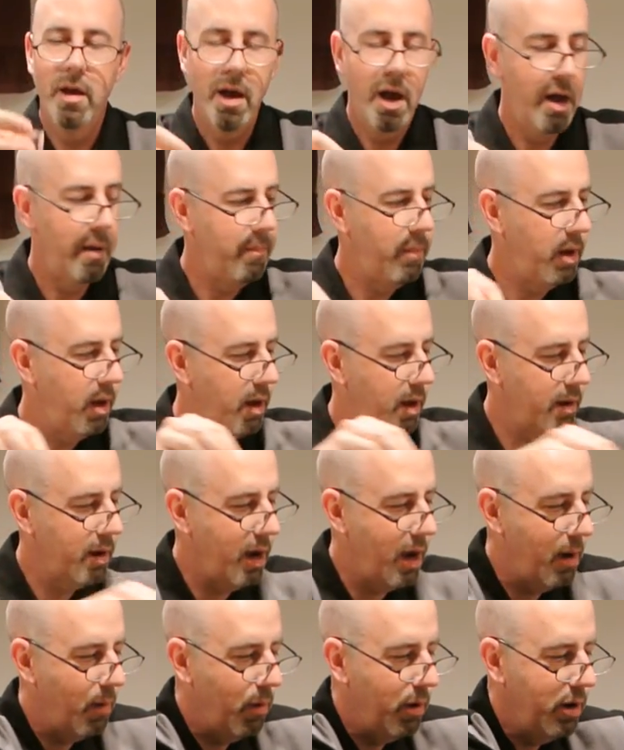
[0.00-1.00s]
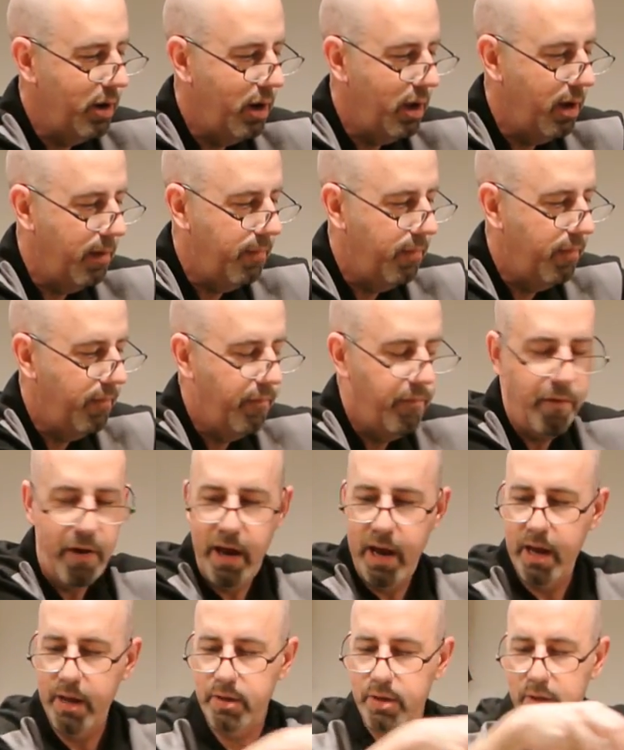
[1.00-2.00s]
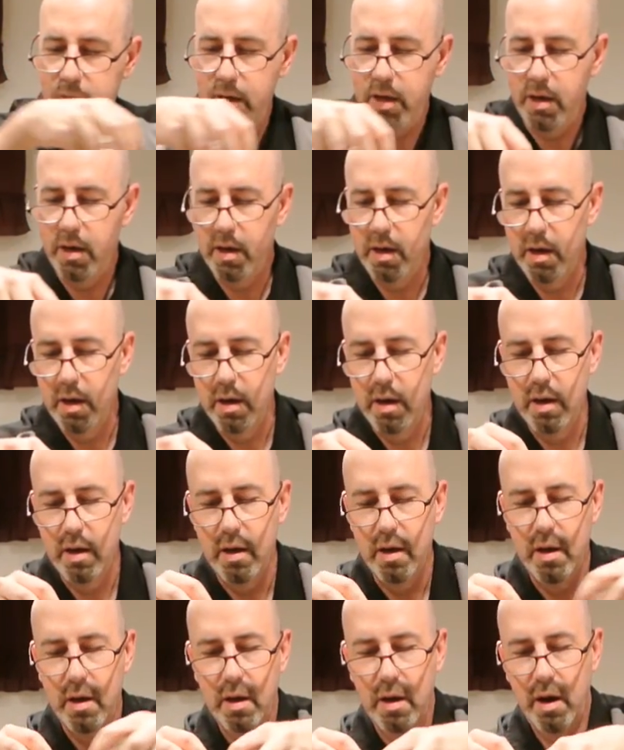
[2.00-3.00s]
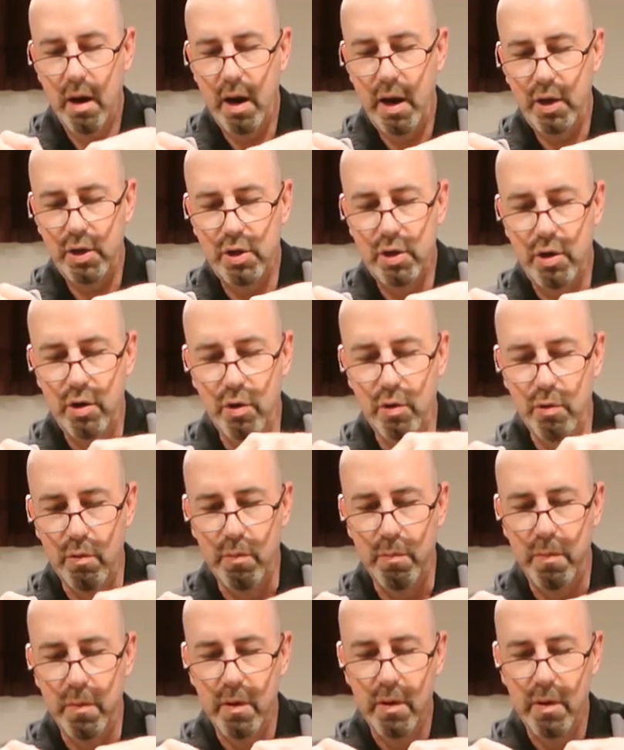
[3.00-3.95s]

I got one of them fancy ice cube